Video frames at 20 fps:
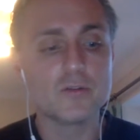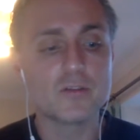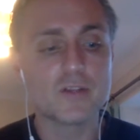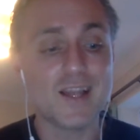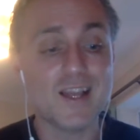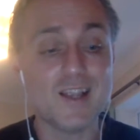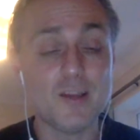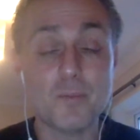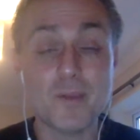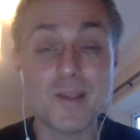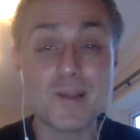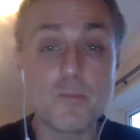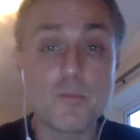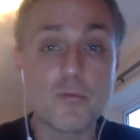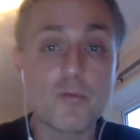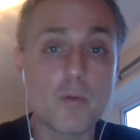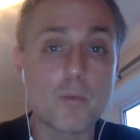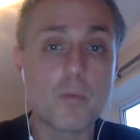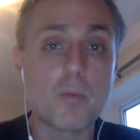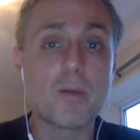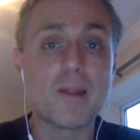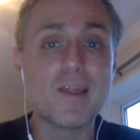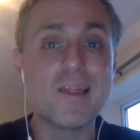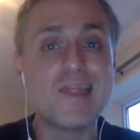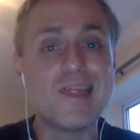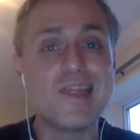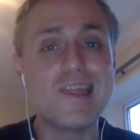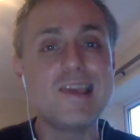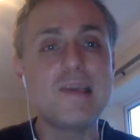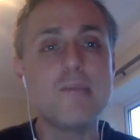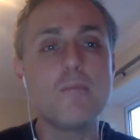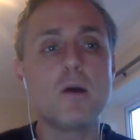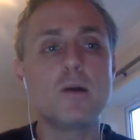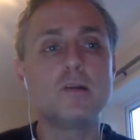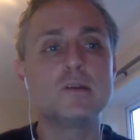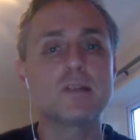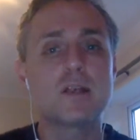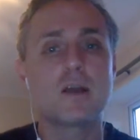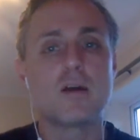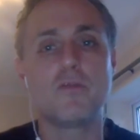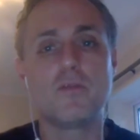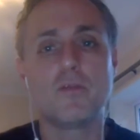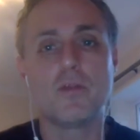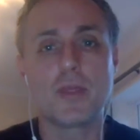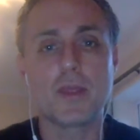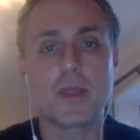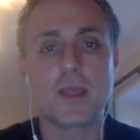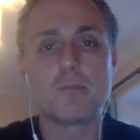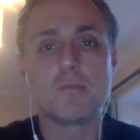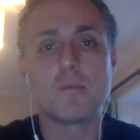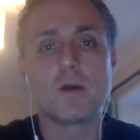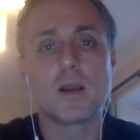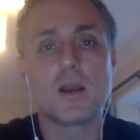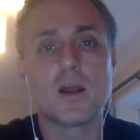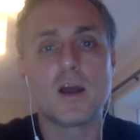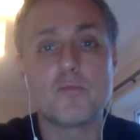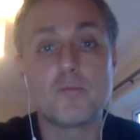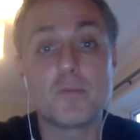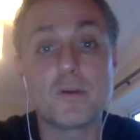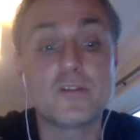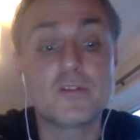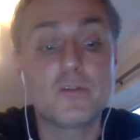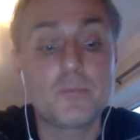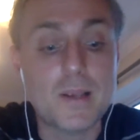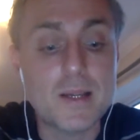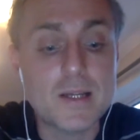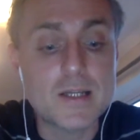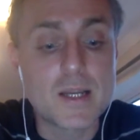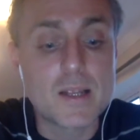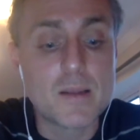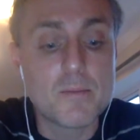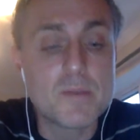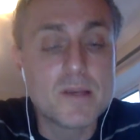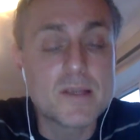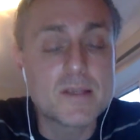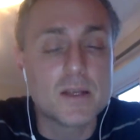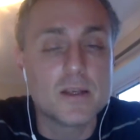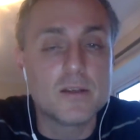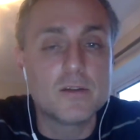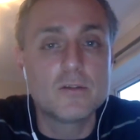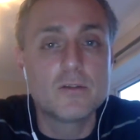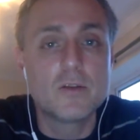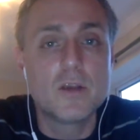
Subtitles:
that's been probably the most helpful thing in my life, but especially in business,